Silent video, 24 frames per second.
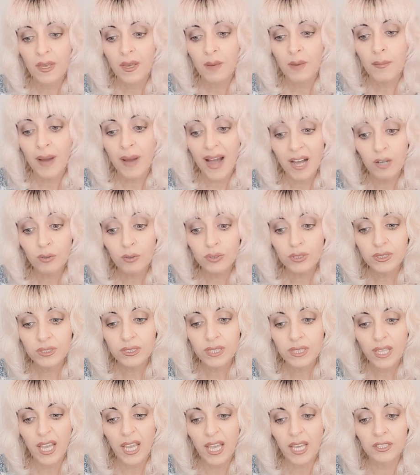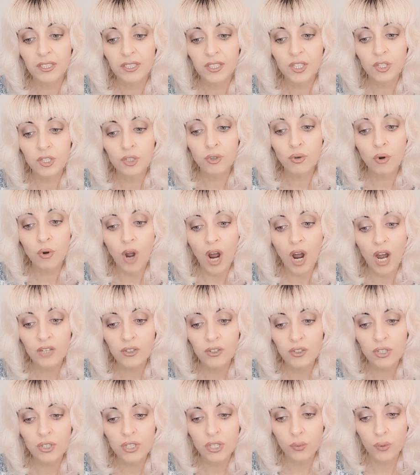and it is
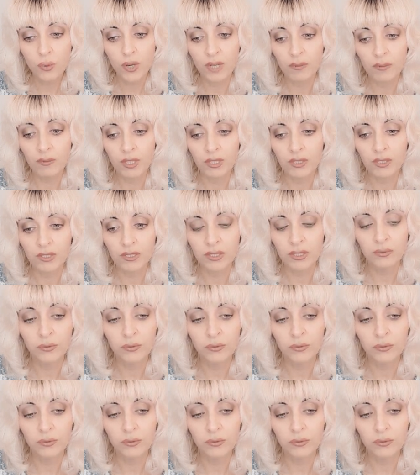200 square meters.